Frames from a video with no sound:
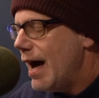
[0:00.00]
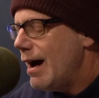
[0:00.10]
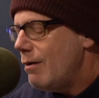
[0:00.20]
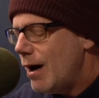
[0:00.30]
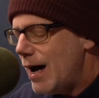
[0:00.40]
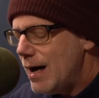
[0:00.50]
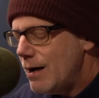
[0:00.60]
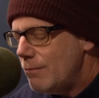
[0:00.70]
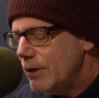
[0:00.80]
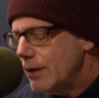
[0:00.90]
Now
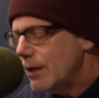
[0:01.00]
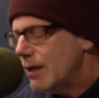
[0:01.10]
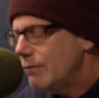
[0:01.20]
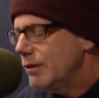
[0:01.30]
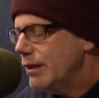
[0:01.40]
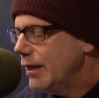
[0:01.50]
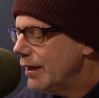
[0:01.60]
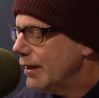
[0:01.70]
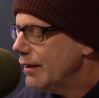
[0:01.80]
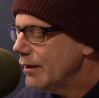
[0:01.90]
I'm in love
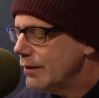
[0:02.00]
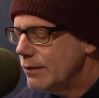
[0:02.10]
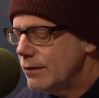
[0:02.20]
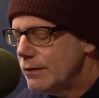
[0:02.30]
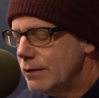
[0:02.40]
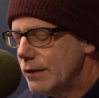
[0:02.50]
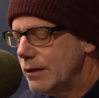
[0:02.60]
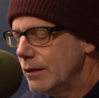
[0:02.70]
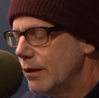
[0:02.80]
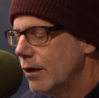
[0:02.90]
again,
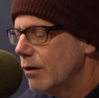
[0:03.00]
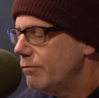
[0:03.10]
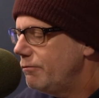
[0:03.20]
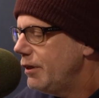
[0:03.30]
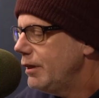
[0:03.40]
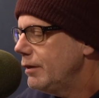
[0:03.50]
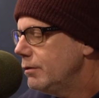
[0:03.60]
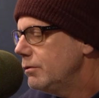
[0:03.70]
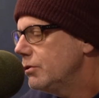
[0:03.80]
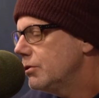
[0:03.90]
and it
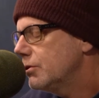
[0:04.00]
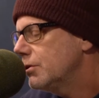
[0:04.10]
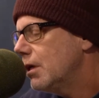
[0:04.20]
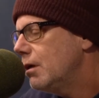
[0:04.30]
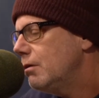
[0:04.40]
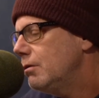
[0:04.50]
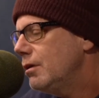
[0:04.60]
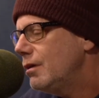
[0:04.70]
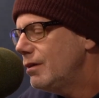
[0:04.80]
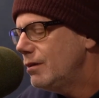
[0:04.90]
feels so
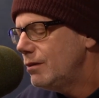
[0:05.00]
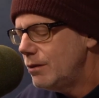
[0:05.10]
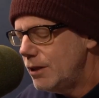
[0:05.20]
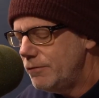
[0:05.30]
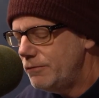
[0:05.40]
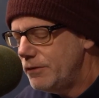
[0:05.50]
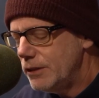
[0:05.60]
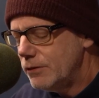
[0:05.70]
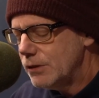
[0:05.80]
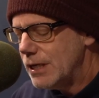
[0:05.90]
good. It
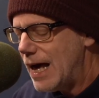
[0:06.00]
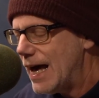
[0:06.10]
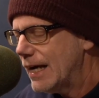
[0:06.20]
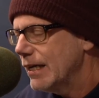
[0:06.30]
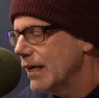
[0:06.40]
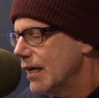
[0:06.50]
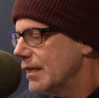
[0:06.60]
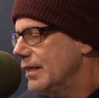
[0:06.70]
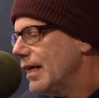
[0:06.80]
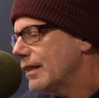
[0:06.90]
feels like
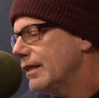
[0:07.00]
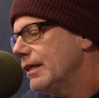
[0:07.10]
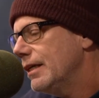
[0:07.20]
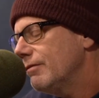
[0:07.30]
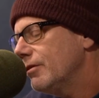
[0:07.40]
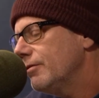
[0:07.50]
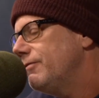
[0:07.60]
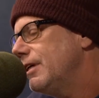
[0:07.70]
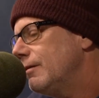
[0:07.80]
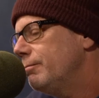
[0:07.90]
nothing ever
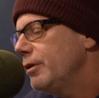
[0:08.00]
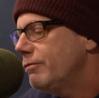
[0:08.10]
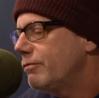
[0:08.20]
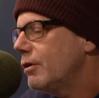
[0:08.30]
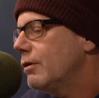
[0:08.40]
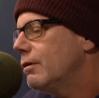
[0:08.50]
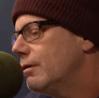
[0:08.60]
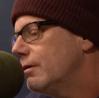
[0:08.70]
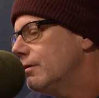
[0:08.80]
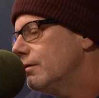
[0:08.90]
felt
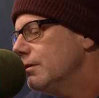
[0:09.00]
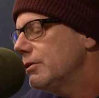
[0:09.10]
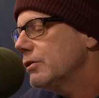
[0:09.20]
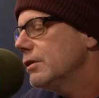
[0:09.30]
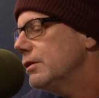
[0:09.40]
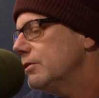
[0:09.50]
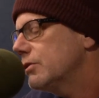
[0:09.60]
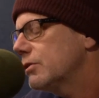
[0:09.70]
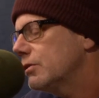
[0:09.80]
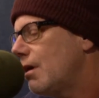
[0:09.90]
before. It's a
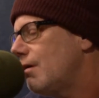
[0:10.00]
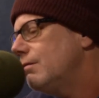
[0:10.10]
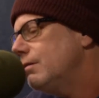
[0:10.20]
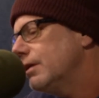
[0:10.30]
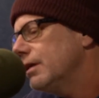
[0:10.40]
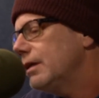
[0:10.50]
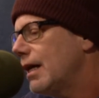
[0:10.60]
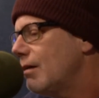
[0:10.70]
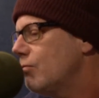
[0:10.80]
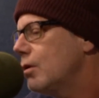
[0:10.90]
song, and
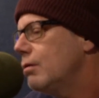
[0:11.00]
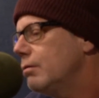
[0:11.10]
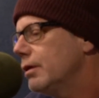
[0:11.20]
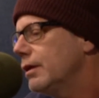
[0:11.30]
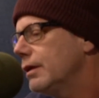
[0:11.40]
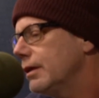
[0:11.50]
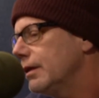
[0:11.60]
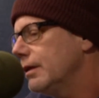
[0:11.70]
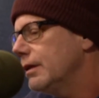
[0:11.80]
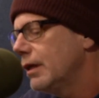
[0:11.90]
I wrote
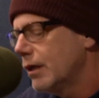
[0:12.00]
it